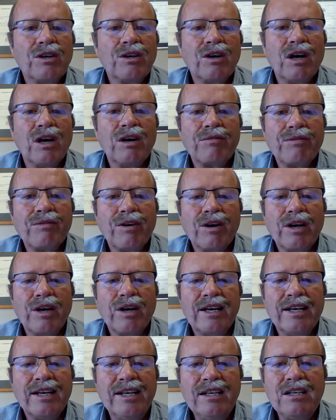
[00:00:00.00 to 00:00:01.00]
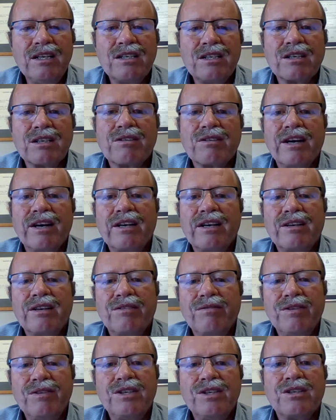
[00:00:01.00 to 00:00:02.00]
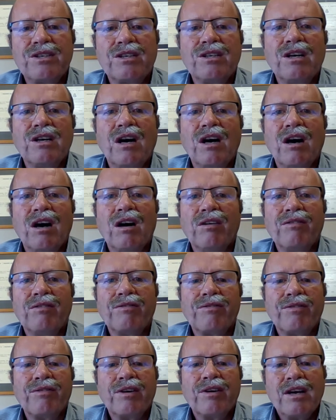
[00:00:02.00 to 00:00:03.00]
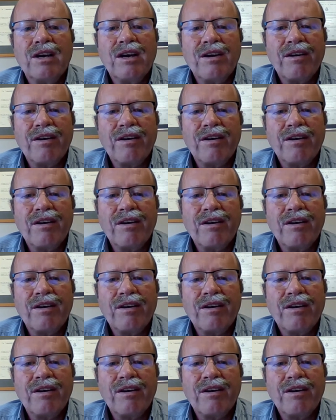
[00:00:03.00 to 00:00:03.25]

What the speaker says: of an integrated vision of